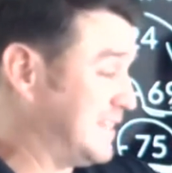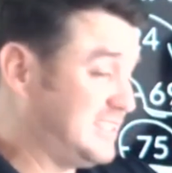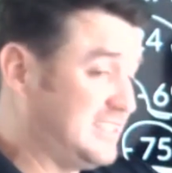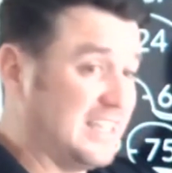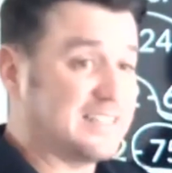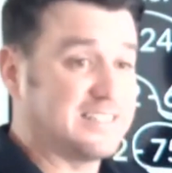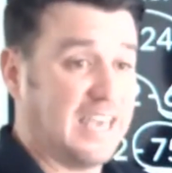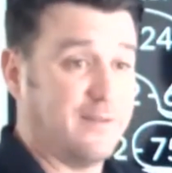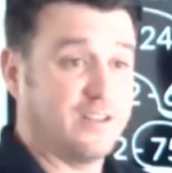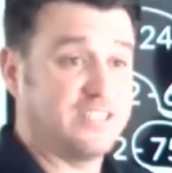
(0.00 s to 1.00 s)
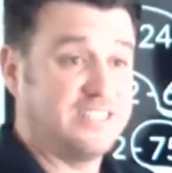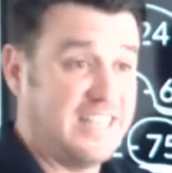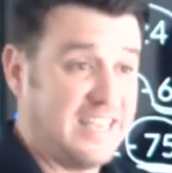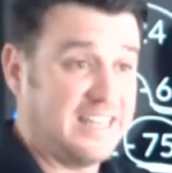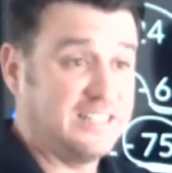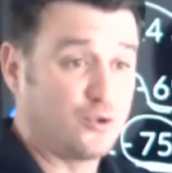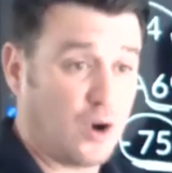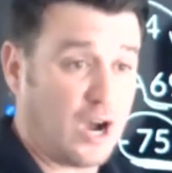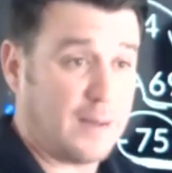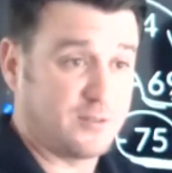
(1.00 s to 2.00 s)
by six gave us 10
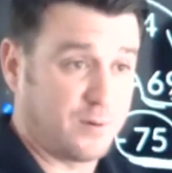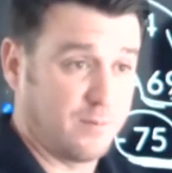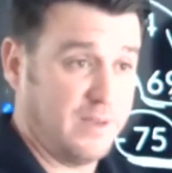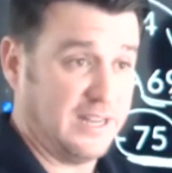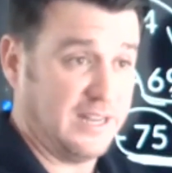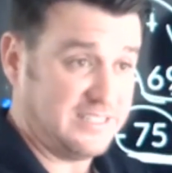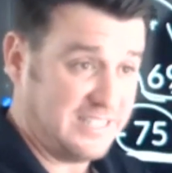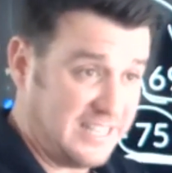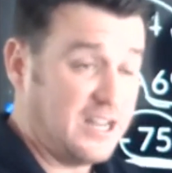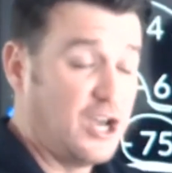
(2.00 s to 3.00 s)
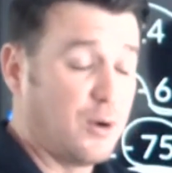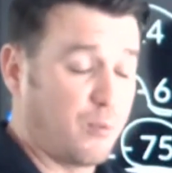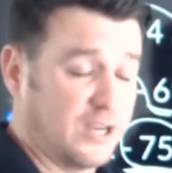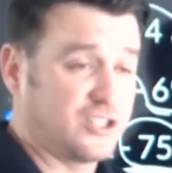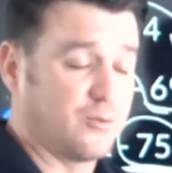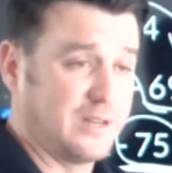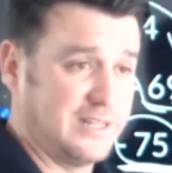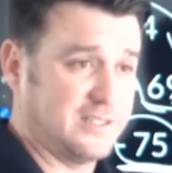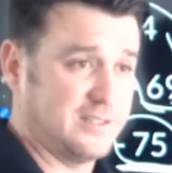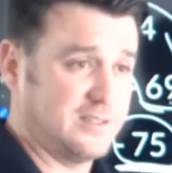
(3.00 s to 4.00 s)
drops per minute, 10 pressure
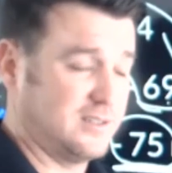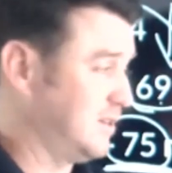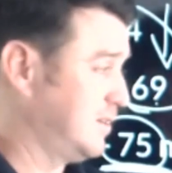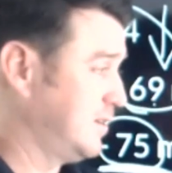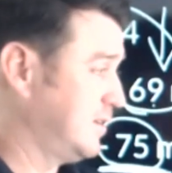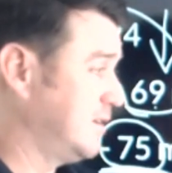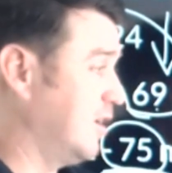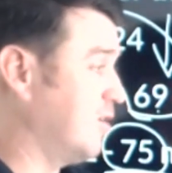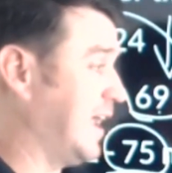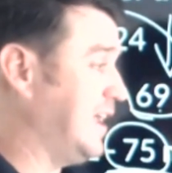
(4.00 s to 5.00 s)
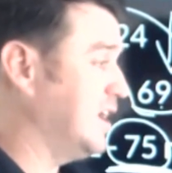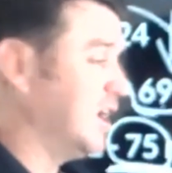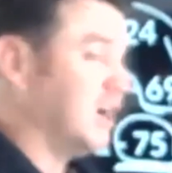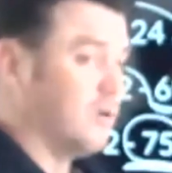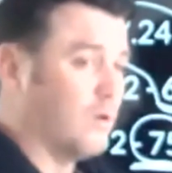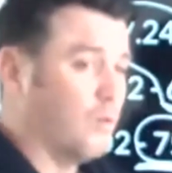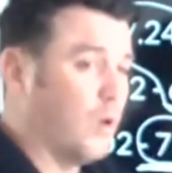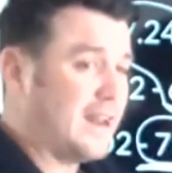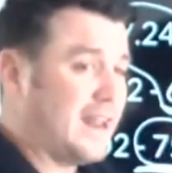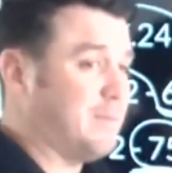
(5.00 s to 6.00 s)
releases. Okay, well,
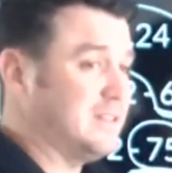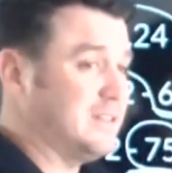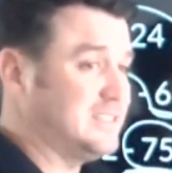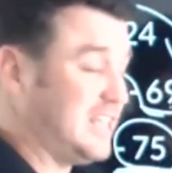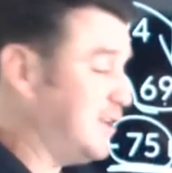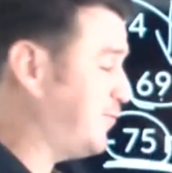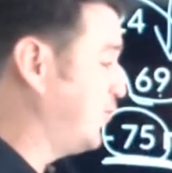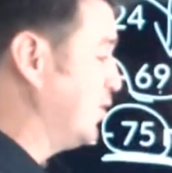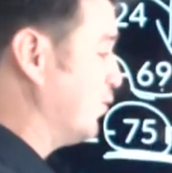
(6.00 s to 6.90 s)
what happens if we